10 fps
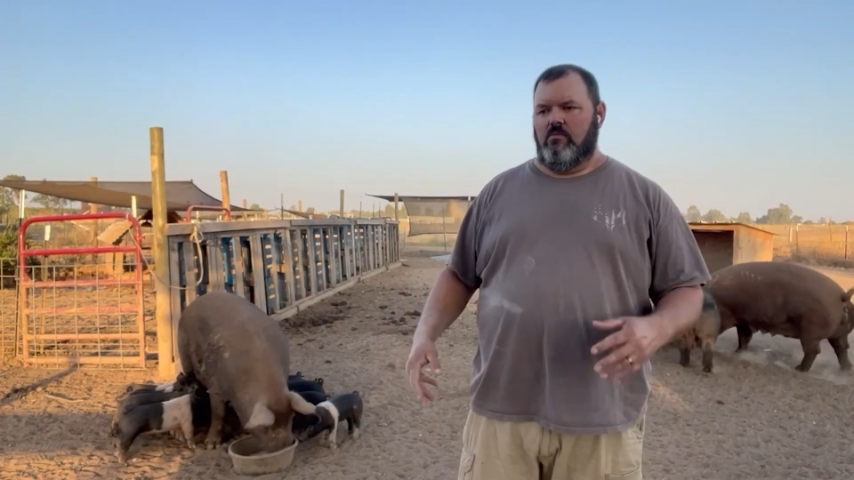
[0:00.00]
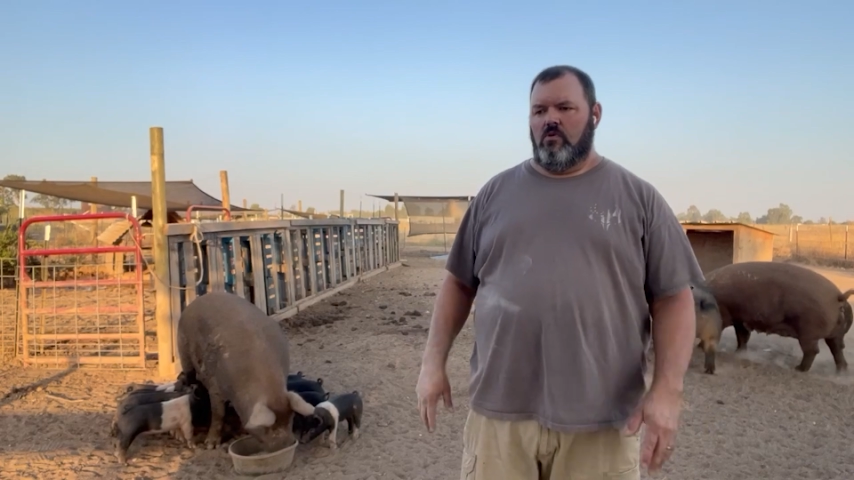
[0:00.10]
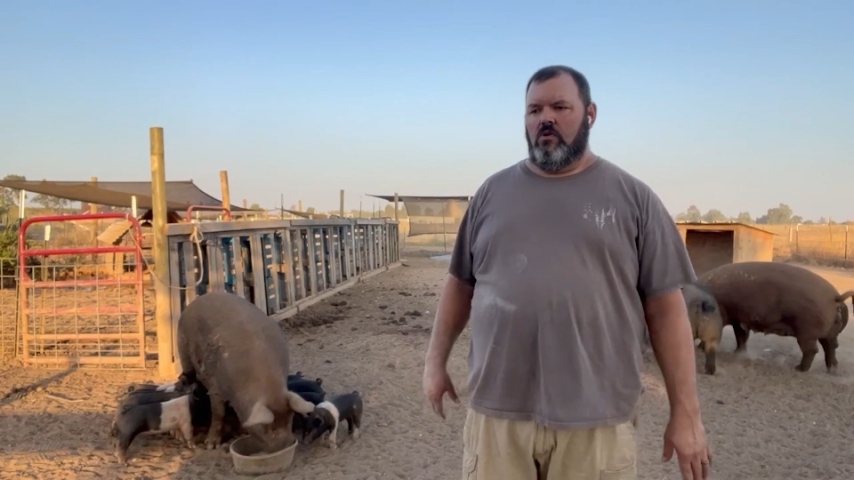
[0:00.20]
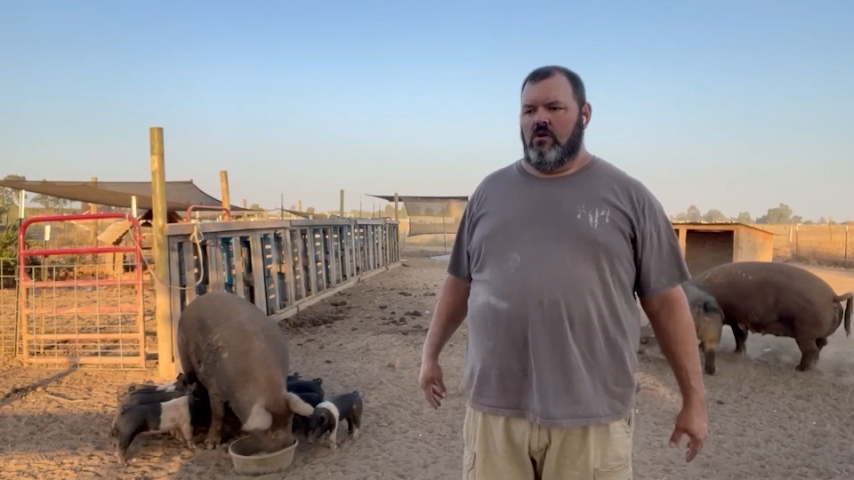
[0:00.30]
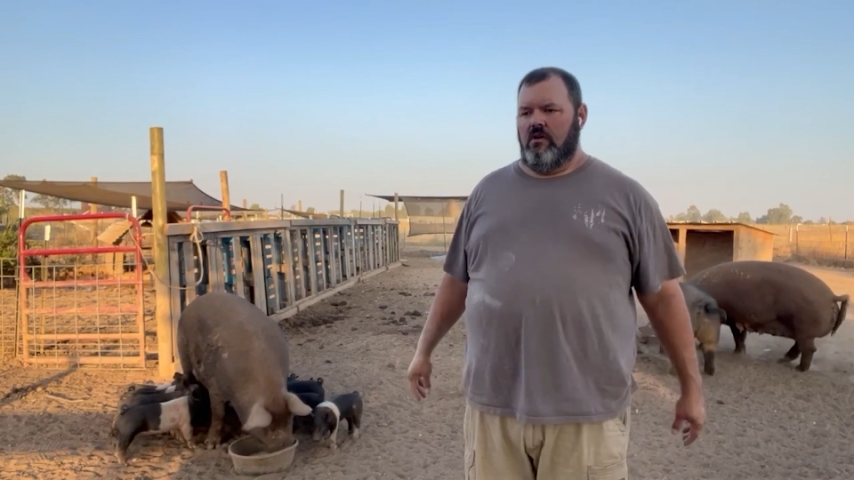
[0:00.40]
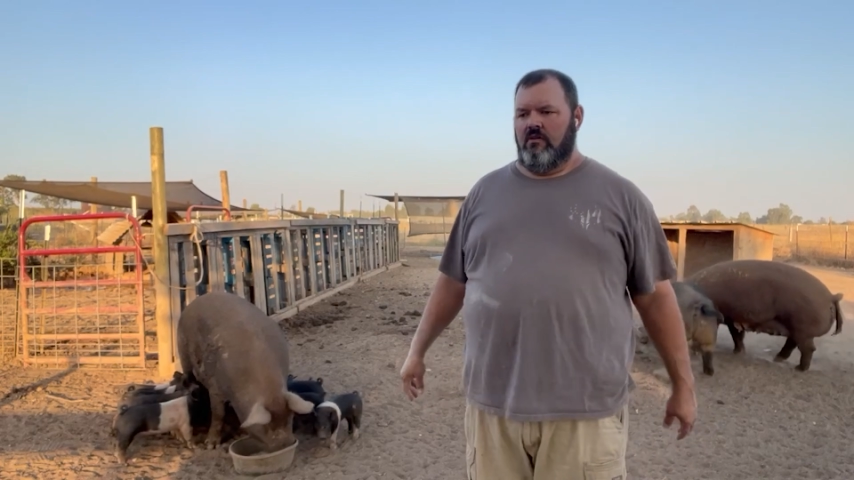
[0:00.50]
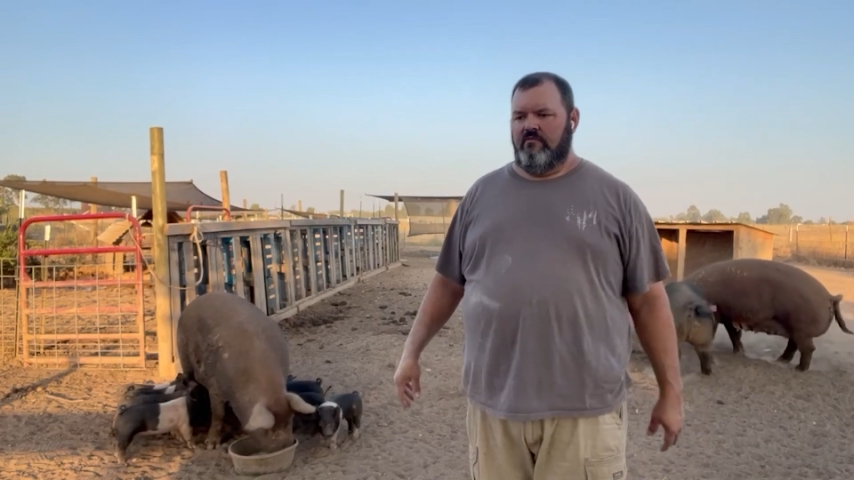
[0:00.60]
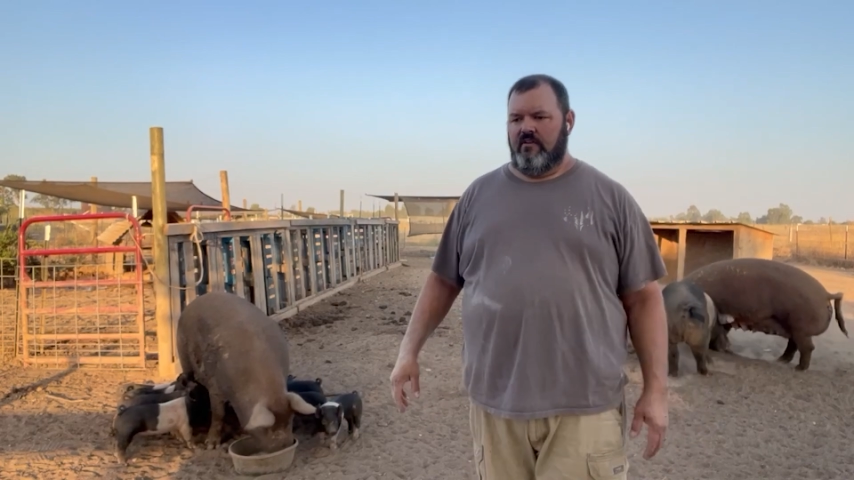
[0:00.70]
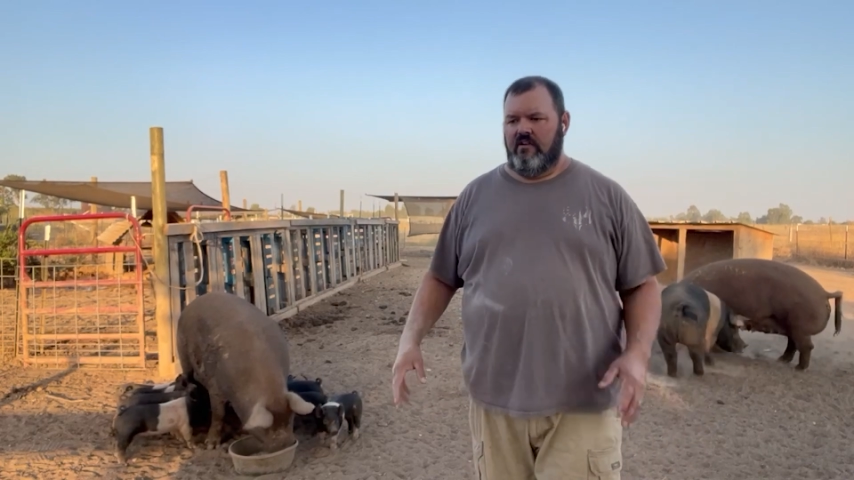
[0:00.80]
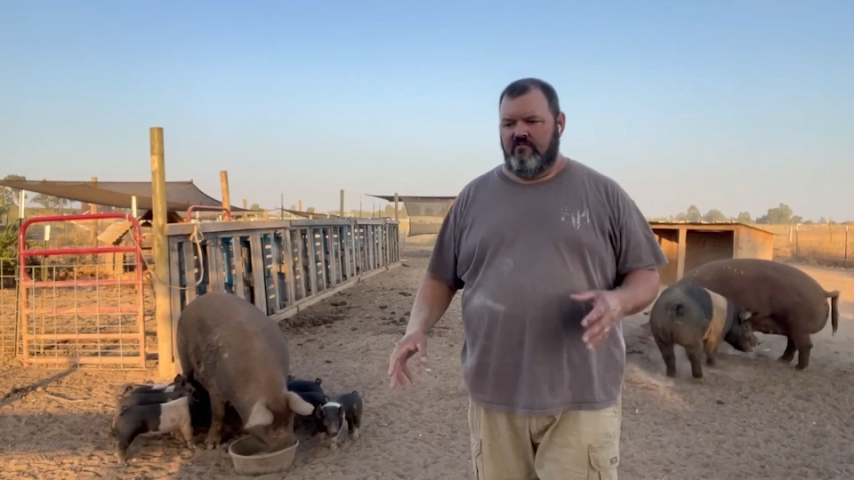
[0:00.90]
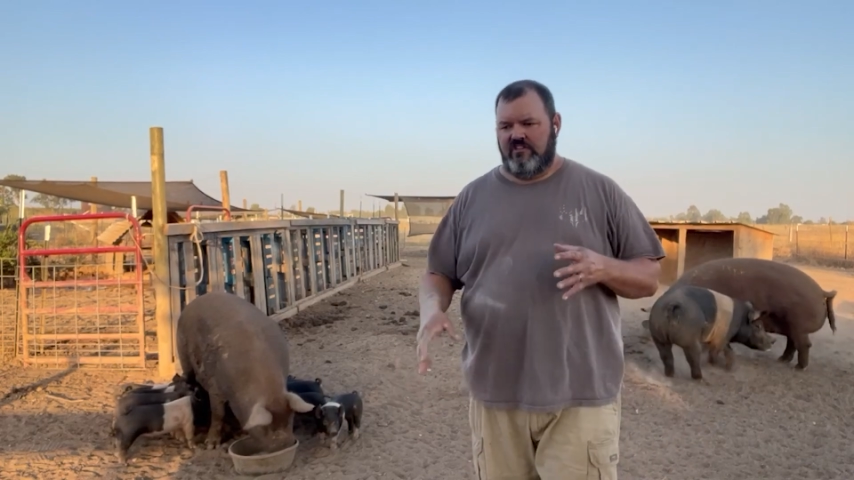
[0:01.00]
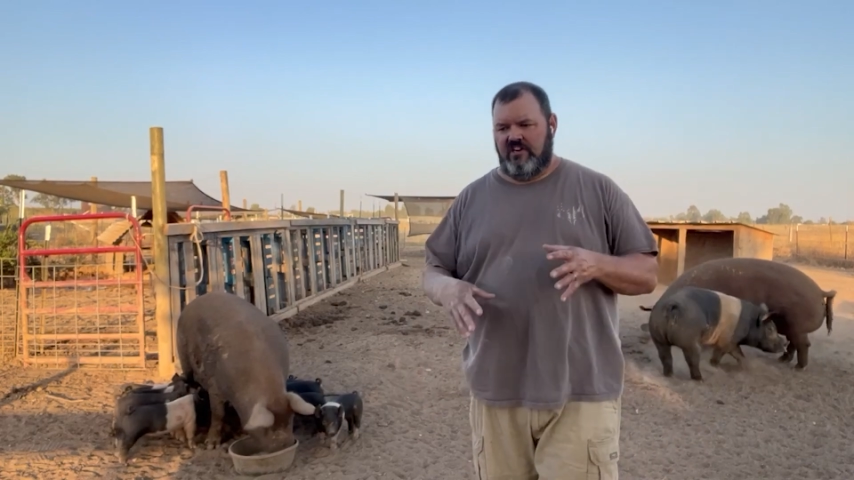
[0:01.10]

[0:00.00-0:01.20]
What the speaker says: more of